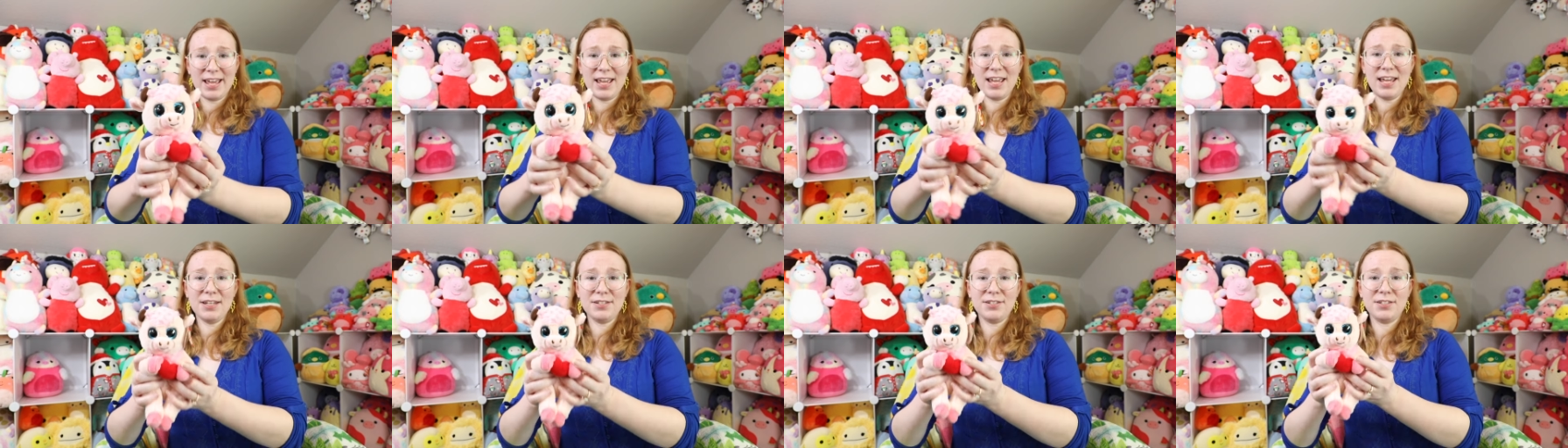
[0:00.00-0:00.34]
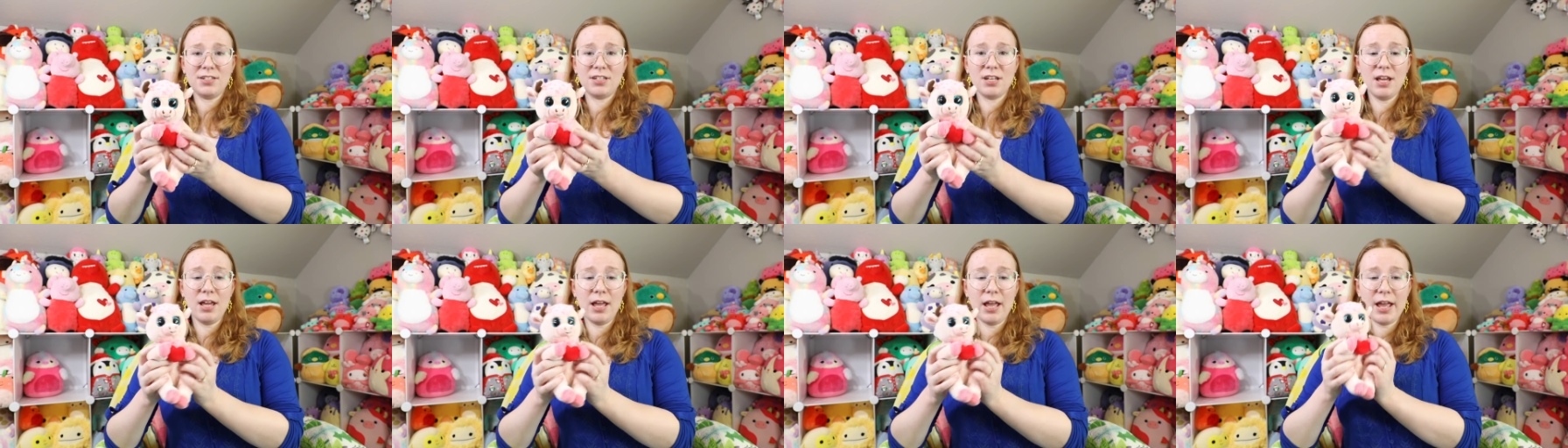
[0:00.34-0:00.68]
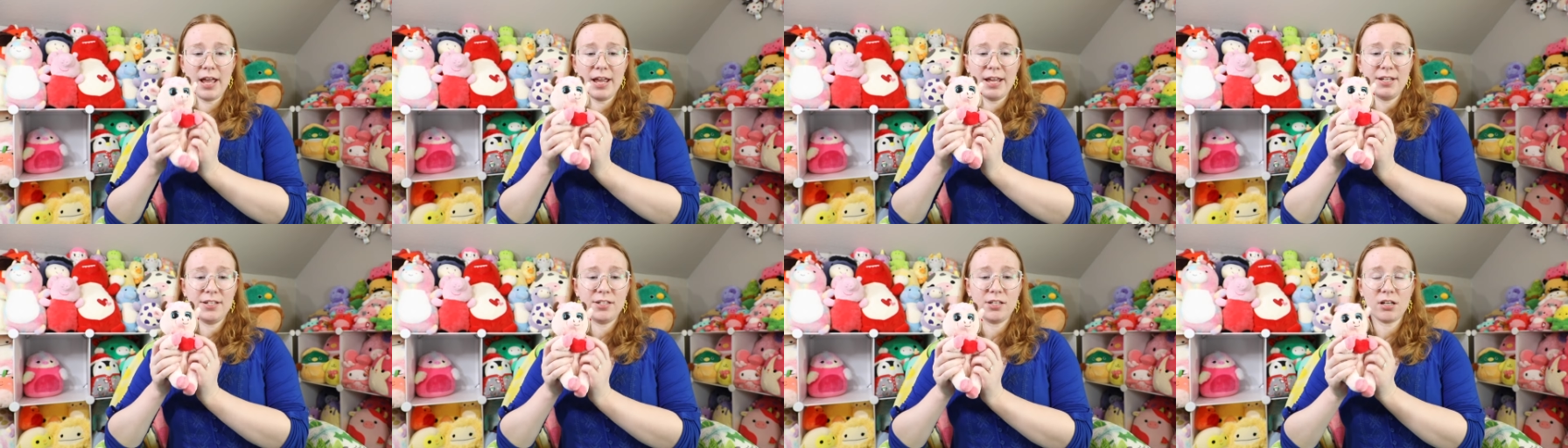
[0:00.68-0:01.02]
It,
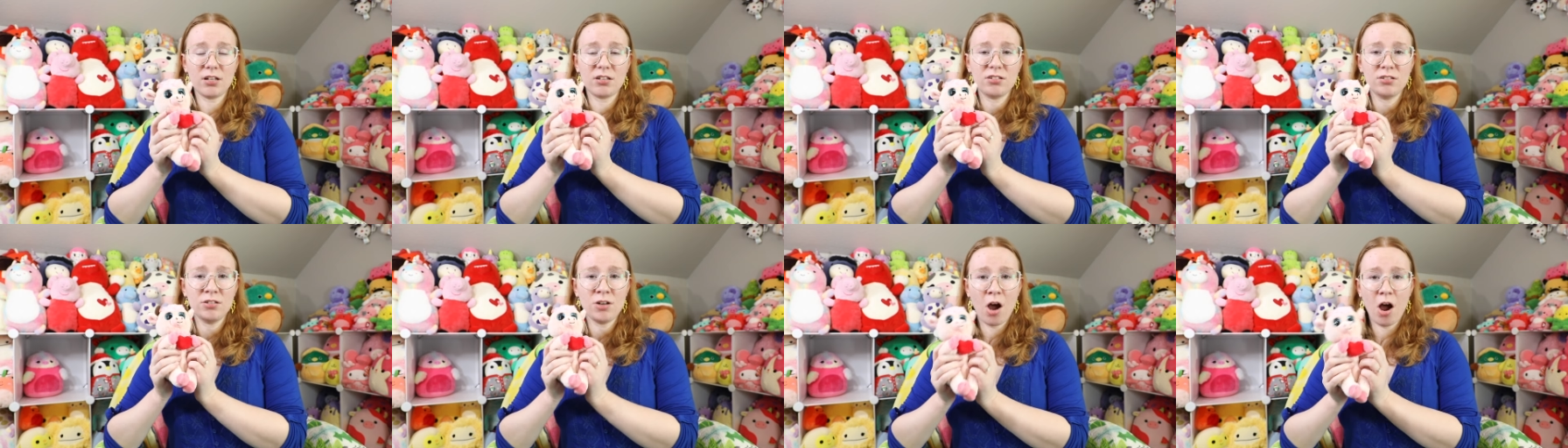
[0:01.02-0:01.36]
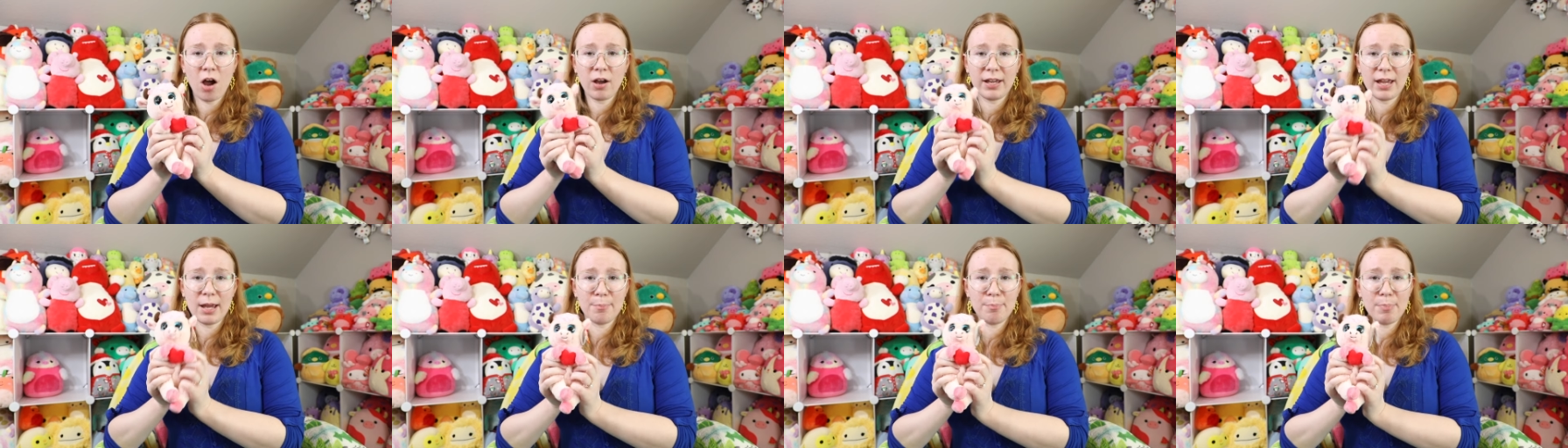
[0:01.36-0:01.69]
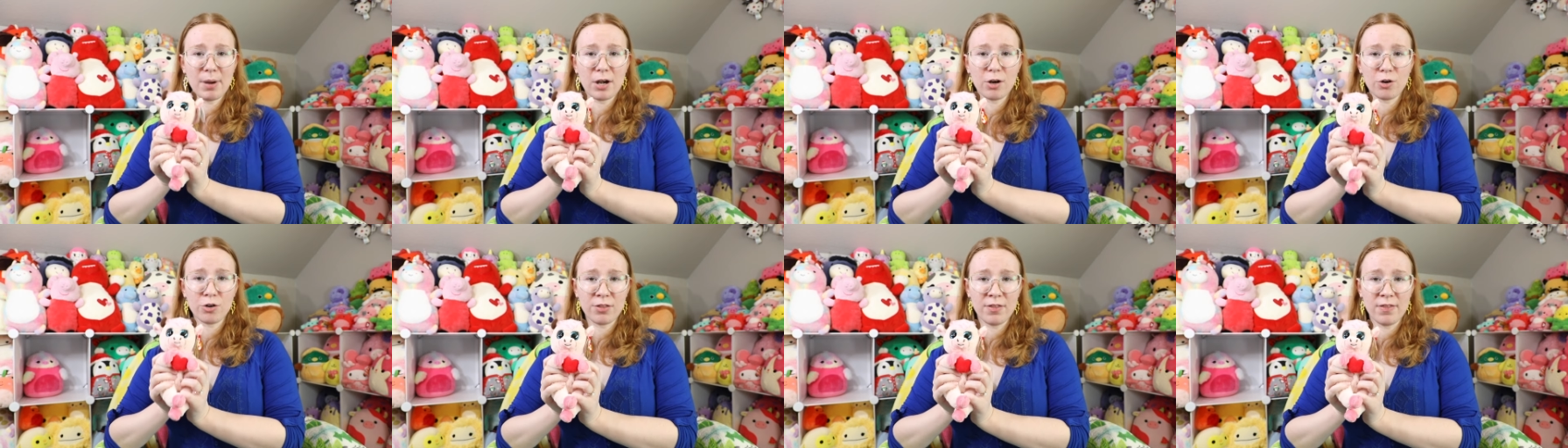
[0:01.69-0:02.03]
it does not get
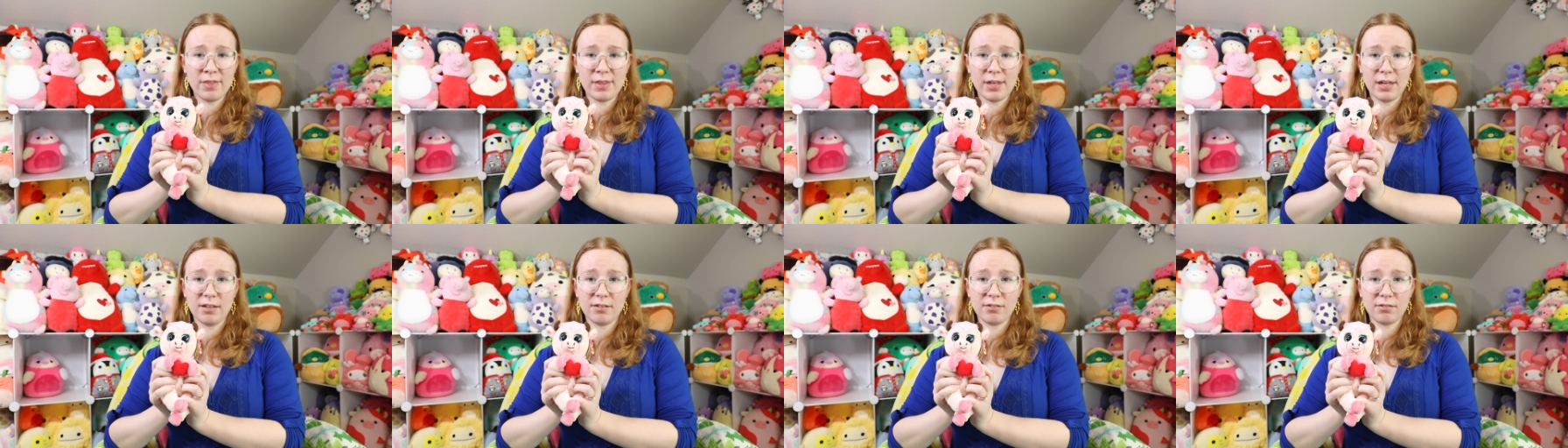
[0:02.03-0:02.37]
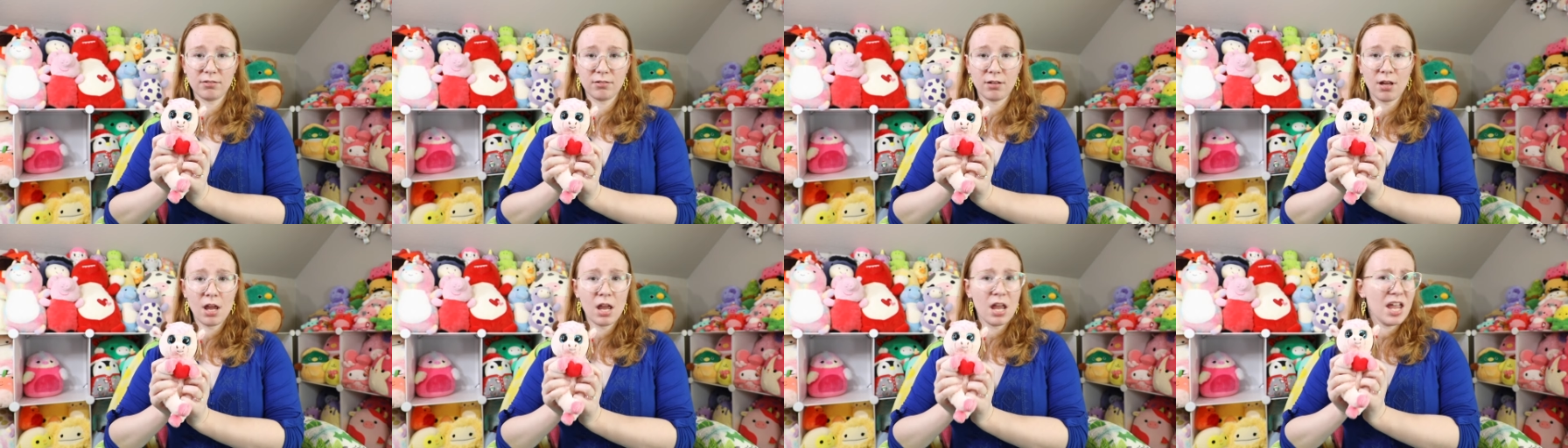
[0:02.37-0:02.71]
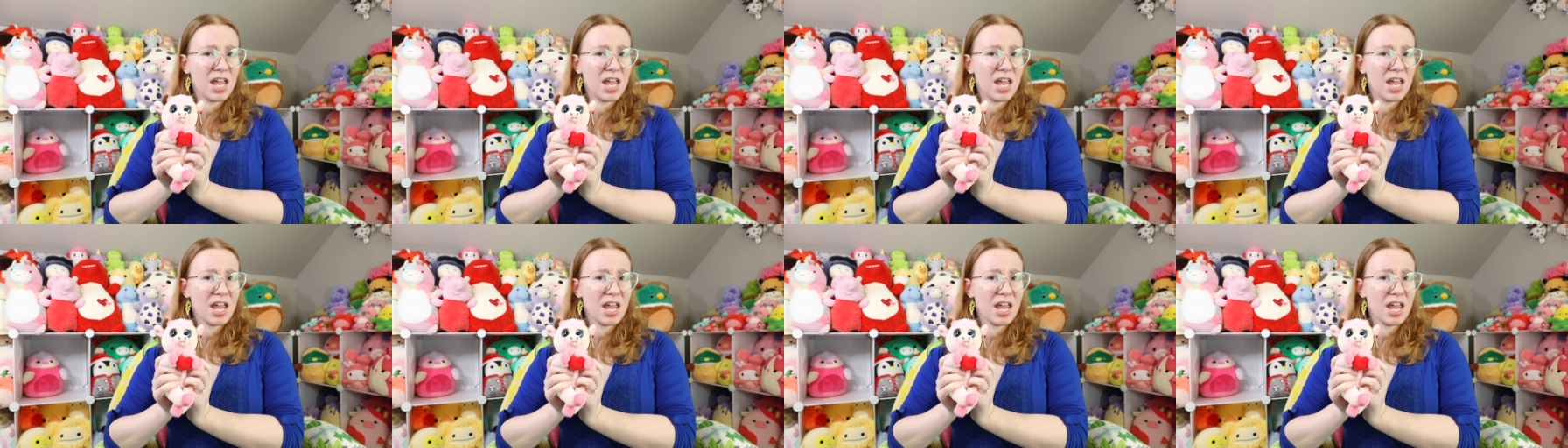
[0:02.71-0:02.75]
better than this.